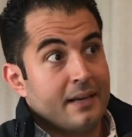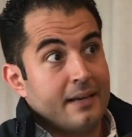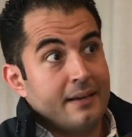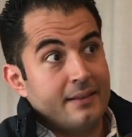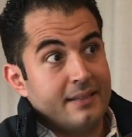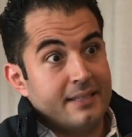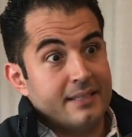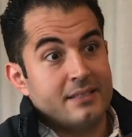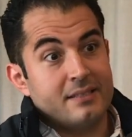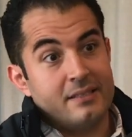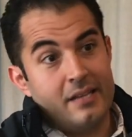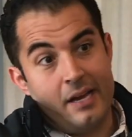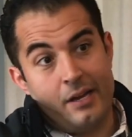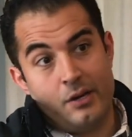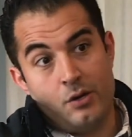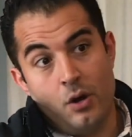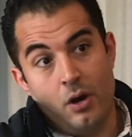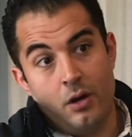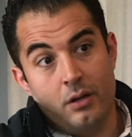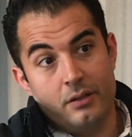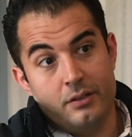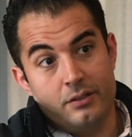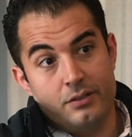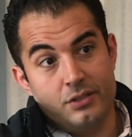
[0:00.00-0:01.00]
this
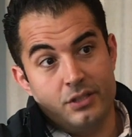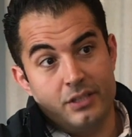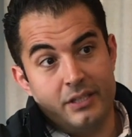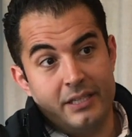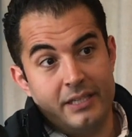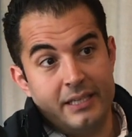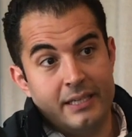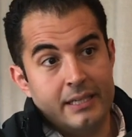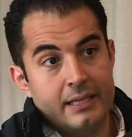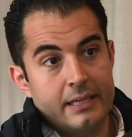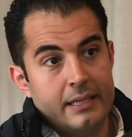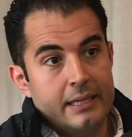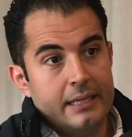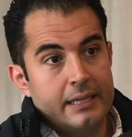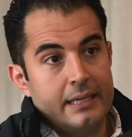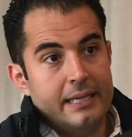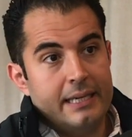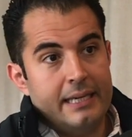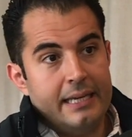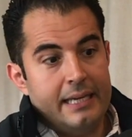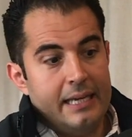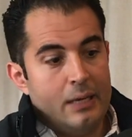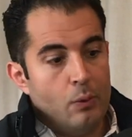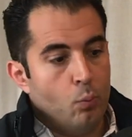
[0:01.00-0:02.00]
technology
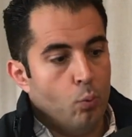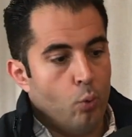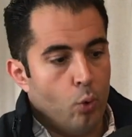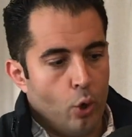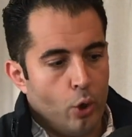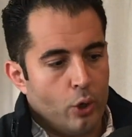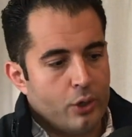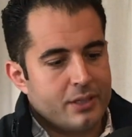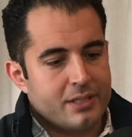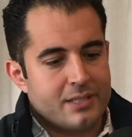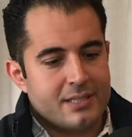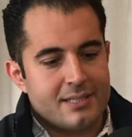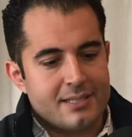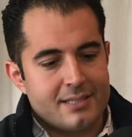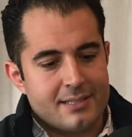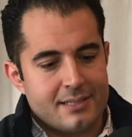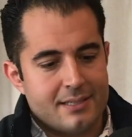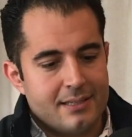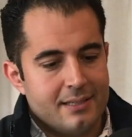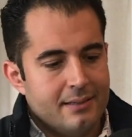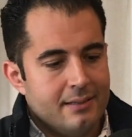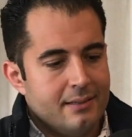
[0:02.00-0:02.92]
works